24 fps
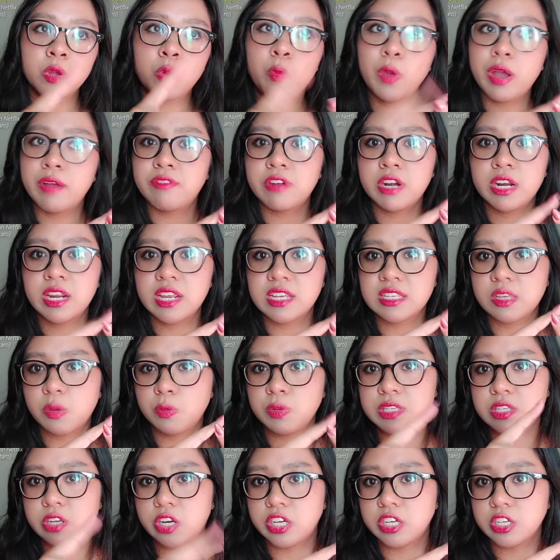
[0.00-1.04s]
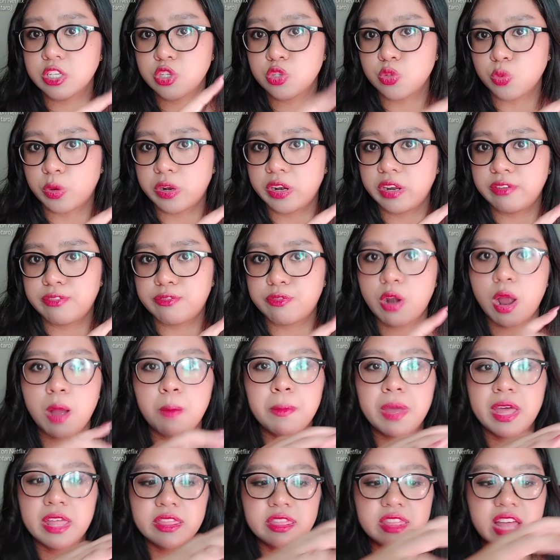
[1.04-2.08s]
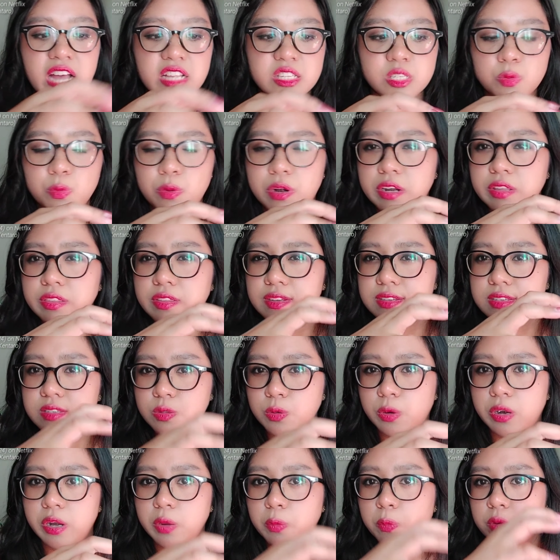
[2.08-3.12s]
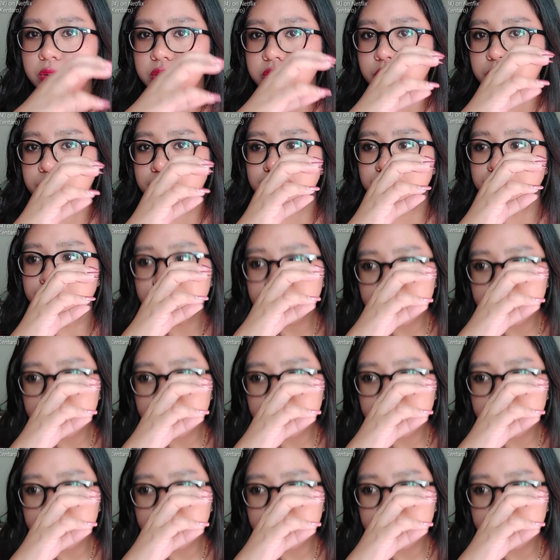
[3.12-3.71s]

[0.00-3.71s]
whoever it is that we started the story from, and that's where the story would